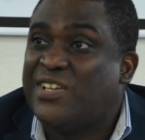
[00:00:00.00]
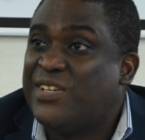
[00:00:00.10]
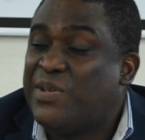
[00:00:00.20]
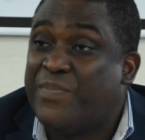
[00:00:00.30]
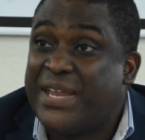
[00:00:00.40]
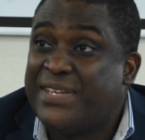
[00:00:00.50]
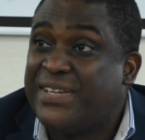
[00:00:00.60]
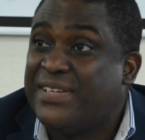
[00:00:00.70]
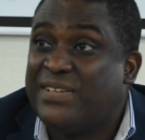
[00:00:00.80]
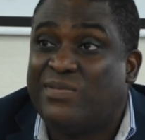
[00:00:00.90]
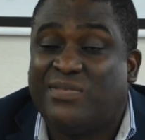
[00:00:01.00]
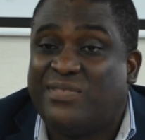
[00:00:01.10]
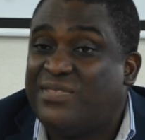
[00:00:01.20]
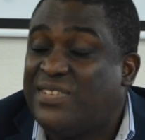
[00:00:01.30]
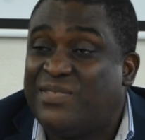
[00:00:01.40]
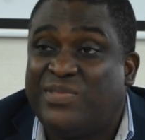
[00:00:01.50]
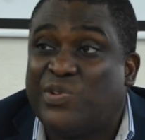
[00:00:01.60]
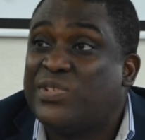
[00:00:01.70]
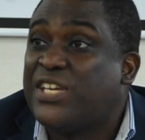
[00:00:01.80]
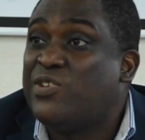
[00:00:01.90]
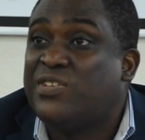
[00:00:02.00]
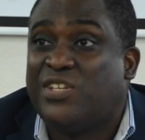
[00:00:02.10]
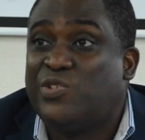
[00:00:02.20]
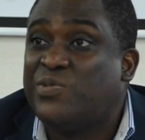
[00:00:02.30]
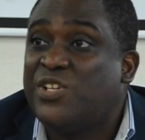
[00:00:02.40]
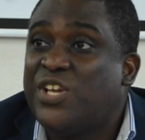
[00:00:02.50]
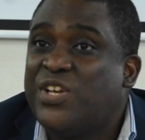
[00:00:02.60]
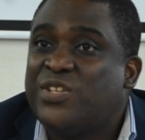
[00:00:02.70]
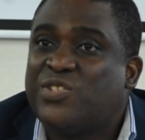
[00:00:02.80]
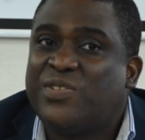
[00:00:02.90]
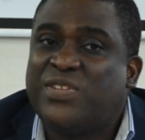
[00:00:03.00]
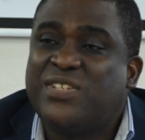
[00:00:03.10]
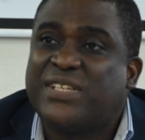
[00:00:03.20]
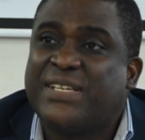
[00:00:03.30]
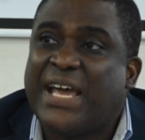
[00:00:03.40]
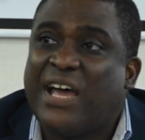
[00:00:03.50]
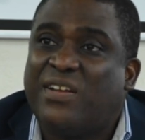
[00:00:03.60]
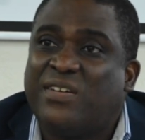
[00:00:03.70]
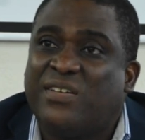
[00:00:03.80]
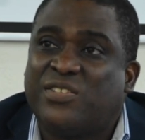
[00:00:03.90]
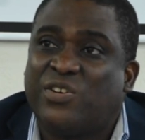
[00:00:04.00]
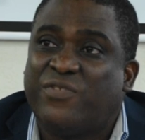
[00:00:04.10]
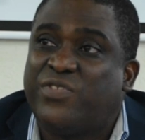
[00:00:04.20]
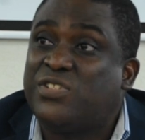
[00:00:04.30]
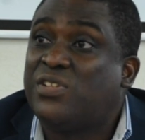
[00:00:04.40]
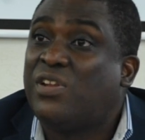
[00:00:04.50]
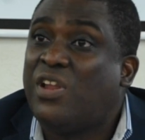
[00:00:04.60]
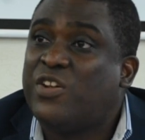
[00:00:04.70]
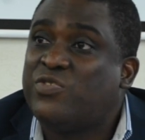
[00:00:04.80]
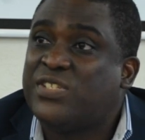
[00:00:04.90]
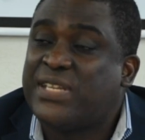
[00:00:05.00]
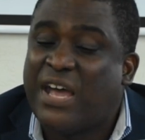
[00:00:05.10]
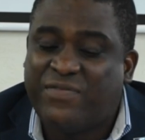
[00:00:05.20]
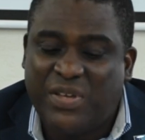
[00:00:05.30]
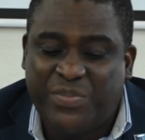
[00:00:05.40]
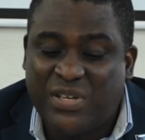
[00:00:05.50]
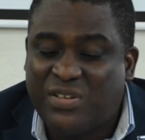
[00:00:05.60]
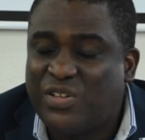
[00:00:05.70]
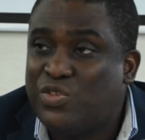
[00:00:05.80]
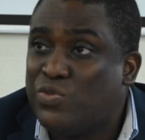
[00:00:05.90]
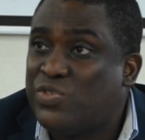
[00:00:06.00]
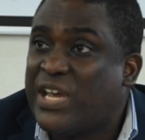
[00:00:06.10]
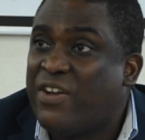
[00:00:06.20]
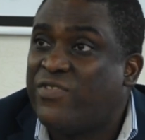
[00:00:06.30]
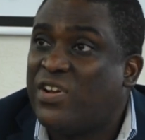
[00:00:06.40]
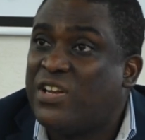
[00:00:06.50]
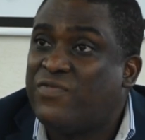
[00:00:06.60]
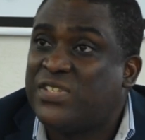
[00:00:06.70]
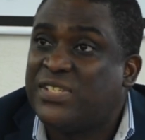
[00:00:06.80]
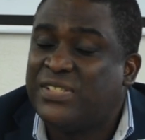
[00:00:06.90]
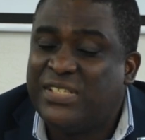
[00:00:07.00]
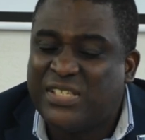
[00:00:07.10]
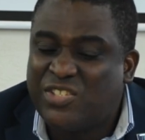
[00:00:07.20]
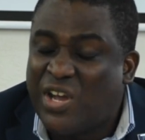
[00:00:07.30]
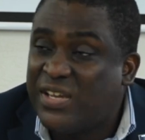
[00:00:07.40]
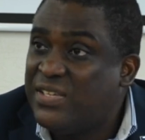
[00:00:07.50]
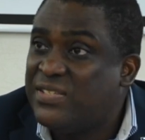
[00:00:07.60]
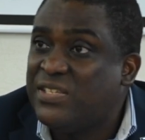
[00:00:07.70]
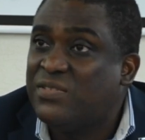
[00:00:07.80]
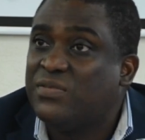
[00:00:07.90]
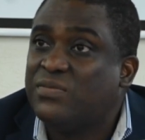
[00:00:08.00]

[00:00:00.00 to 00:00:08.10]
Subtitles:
their bed in, and they will tell you they do. So things like that is hurtful to the laundry staff. They put in a huge effort on the facility. It's not easy.